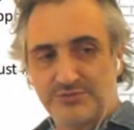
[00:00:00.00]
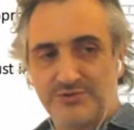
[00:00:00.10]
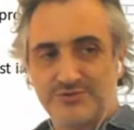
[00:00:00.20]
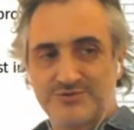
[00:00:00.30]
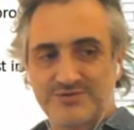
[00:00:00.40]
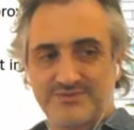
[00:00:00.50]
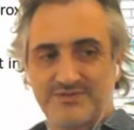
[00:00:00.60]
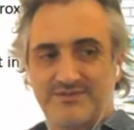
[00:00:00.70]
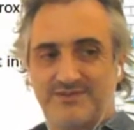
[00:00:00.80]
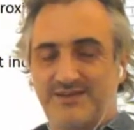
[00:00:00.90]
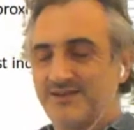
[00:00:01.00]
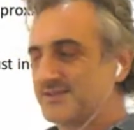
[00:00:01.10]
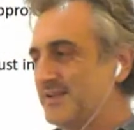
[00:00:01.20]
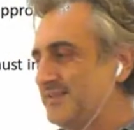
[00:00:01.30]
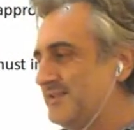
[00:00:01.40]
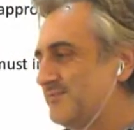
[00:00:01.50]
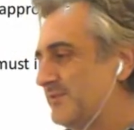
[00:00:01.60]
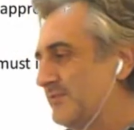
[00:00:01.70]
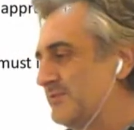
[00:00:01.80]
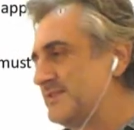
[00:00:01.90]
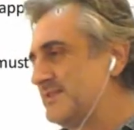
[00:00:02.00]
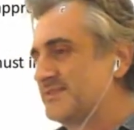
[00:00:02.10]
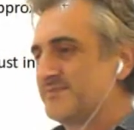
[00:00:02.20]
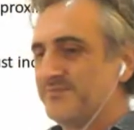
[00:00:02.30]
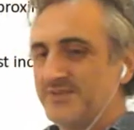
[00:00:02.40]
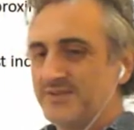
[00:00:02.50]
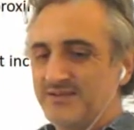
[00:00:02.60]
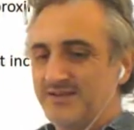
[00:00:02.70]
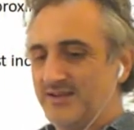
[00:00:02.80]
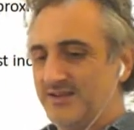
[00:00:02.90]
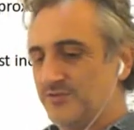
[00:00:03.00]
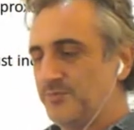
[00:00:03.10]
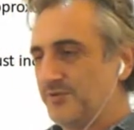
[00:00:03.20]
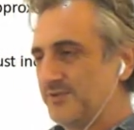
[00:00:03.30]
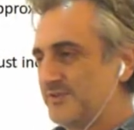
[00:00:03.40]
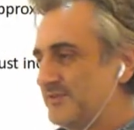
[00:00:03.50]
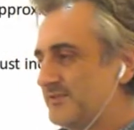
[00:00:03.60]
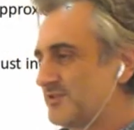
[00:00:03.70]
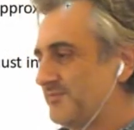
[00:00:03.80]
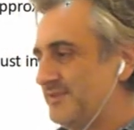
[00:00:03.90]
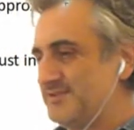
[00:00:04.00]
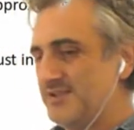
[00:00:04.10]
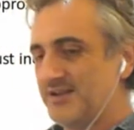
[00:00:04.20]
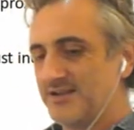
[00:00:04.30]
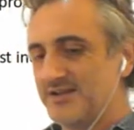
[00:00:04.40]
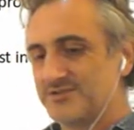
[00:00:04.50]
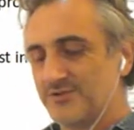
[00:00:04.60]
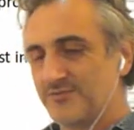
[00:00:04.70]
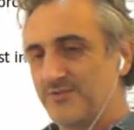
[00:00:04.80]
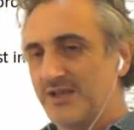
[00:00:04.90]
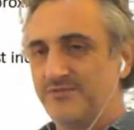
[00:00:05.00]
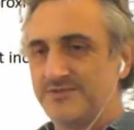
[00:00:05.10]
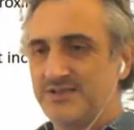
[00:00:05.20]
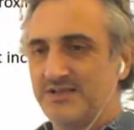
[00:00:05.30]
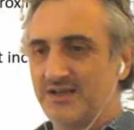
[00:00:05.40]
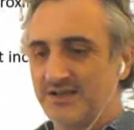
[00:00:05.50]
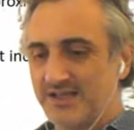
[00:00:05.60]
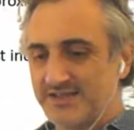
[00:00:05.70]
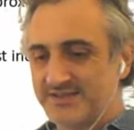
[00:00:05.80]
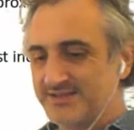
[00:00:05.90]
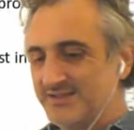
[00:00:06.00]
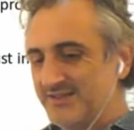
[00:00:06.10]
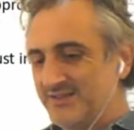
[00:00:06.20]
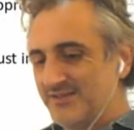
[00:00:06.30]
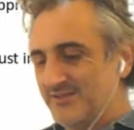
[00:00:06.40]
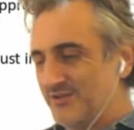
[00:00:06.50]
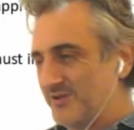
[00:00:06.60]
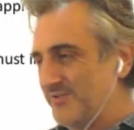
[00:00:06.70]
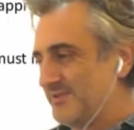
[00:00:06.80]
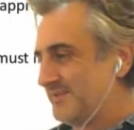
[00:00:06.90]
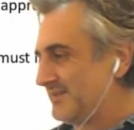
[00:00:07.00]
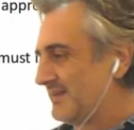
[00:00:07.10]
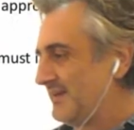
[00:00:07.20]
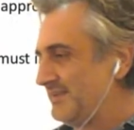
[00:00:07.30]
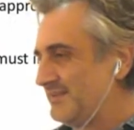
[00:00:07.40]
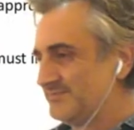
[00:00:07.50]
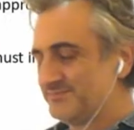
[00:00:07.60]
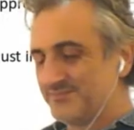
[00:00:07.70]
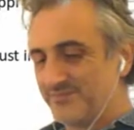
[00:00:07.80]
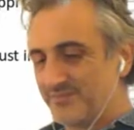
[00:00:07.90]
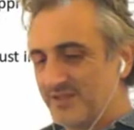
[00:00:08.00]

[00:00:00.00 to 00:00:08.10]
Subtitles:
we wish to use things at these frequencies, at 2 point something gigahertz or 5 gigahertz or even higher,